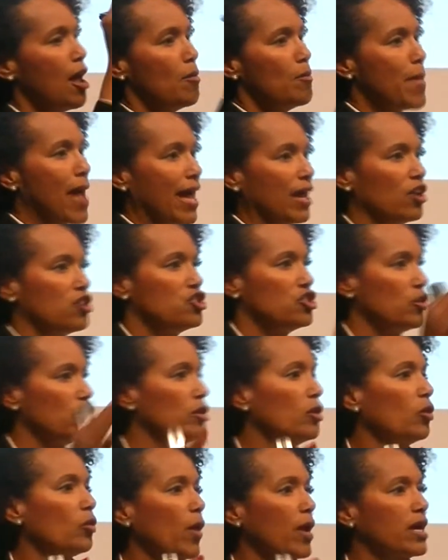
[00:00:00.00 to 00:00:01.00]

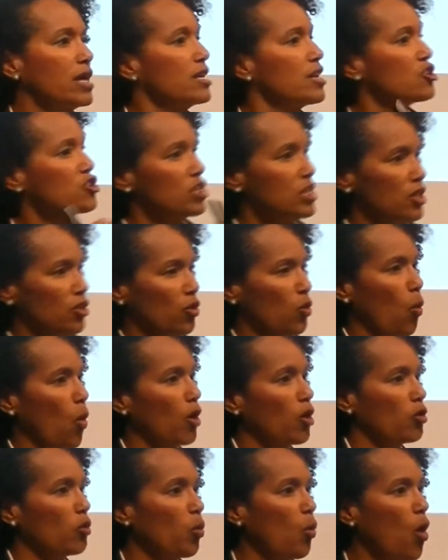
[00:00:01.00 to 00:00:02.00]
managerial recognition, either
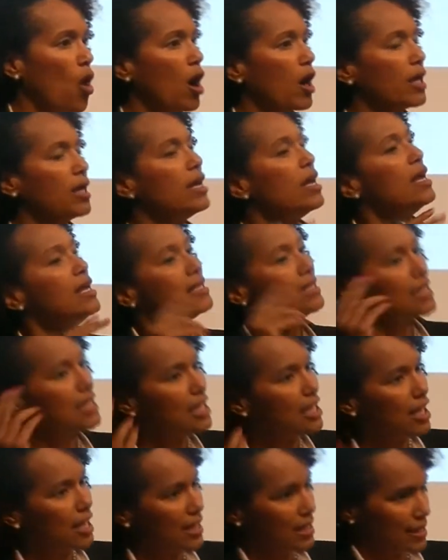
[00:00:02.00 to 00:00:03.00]
one-on-one,
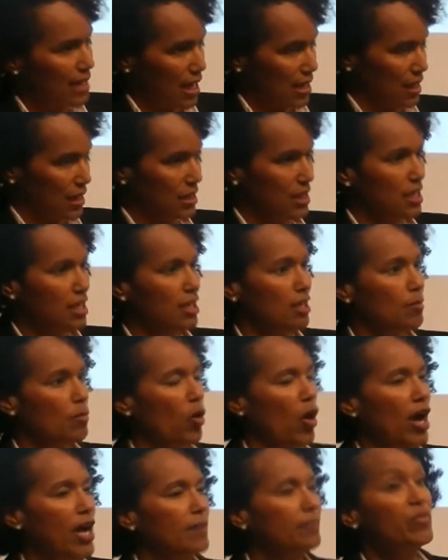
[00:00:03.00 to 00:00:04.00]
inside the team,
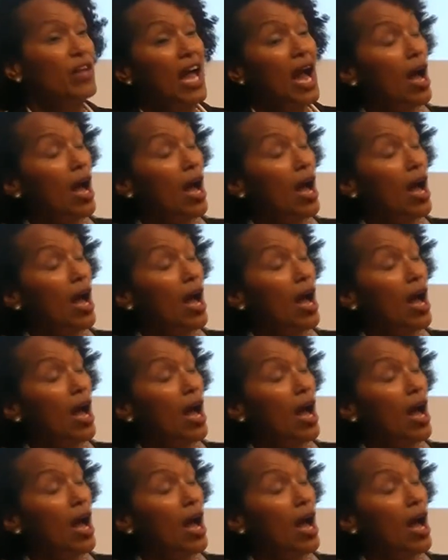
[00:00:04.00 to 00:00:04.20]
right?